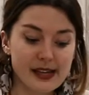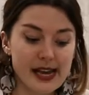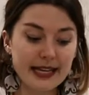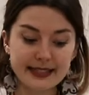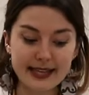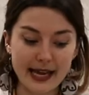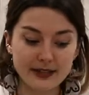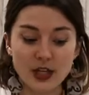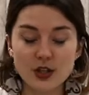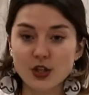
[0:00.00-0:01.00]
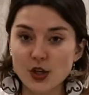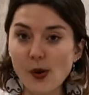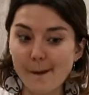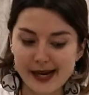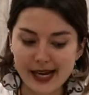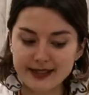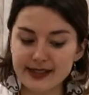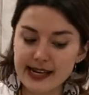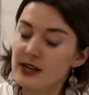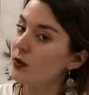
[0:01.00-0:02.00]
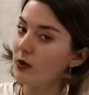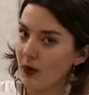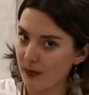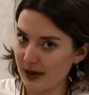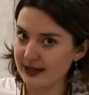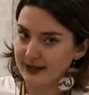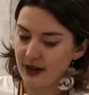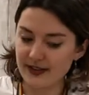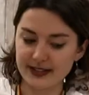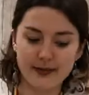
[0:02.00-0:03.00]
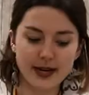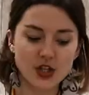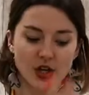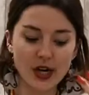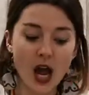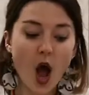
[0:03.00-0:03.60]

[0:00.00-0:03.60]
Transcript: It says to do a BSE or a breast self-examination